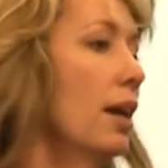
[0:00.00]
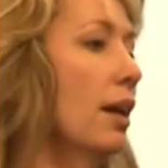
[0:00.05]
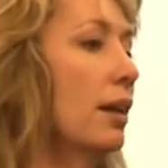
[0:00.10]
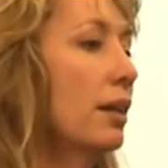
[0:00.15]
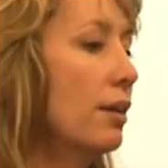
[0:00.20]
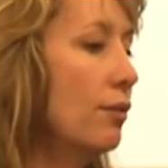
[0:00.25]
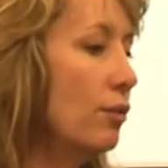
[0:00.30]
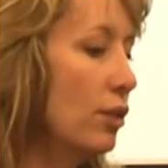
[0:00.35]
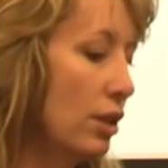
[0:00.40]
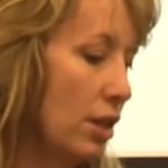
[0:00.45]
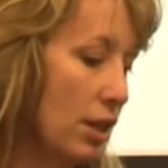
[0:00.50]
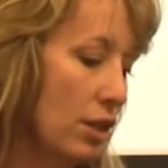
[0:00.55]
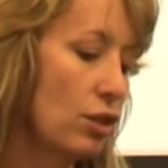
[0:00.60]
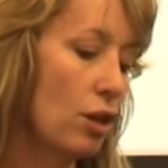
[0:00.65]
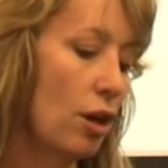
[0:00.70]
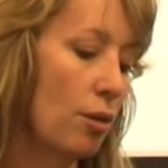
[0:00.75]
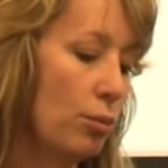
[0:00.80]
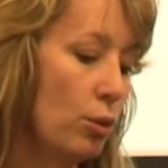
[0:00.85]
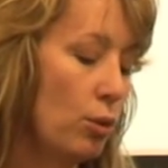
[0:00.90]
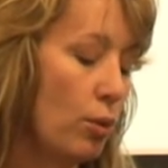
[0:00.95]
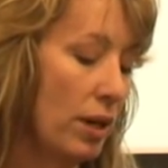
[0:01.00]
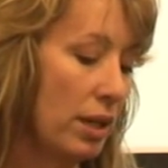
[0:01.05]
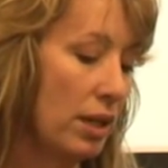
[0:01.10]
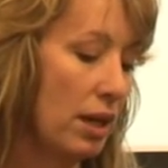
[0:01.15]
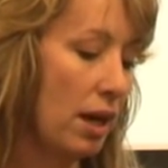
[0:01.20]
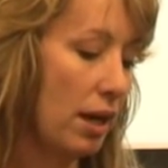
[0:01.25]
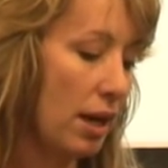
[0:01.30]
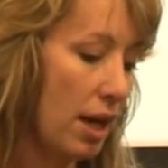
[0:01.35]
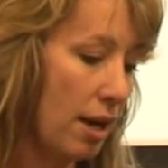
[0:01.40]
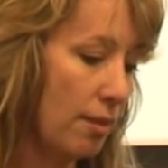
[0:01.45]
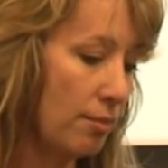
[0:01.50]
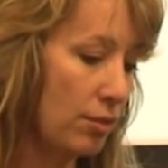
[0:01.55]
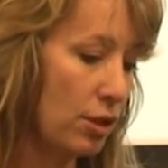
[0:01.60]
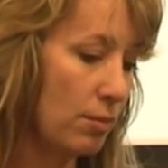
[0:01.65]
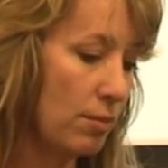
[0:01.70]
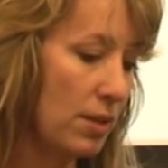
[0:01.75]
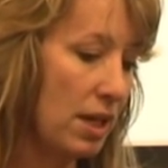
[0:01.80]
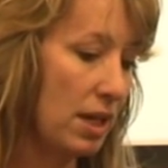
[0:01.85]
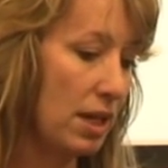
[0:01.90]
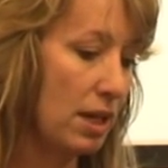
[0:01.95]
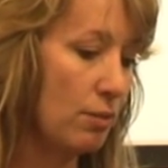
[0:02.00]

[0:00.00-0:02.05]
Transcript: I'll give you an example. One guy came to me.